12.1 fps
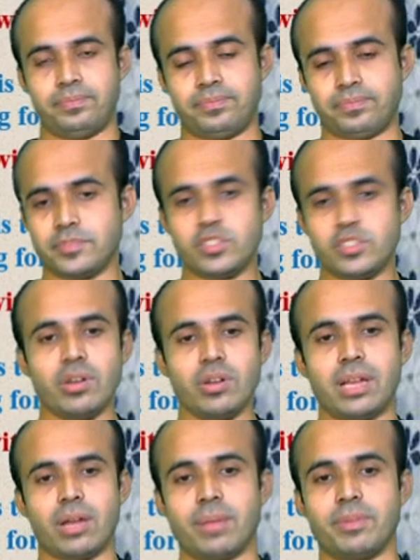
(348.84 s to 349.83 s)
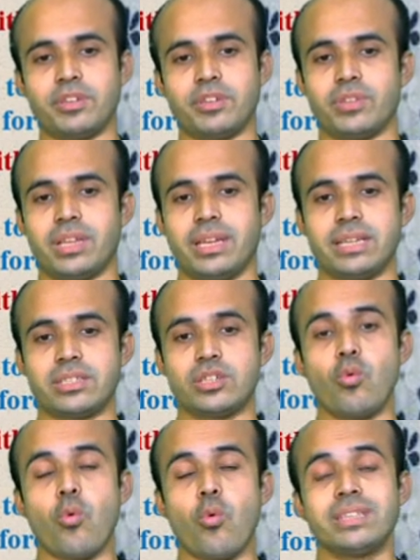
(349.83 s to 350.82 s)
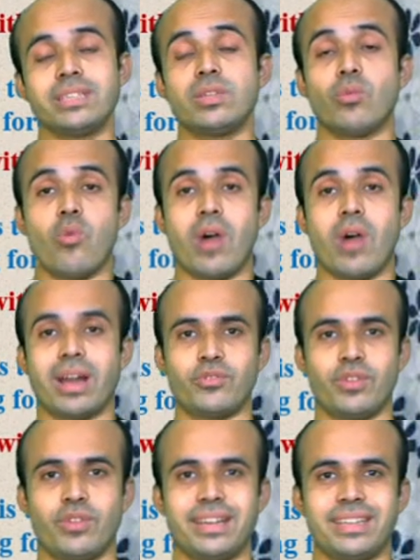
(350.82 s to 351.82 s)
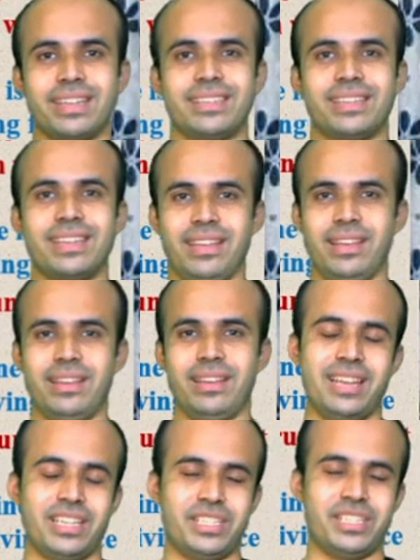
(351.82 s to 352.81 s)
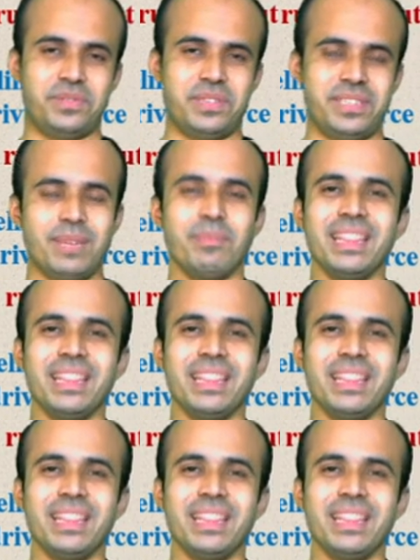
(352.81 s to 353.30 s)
So now coming to the next, what is the work-oriented leadership system?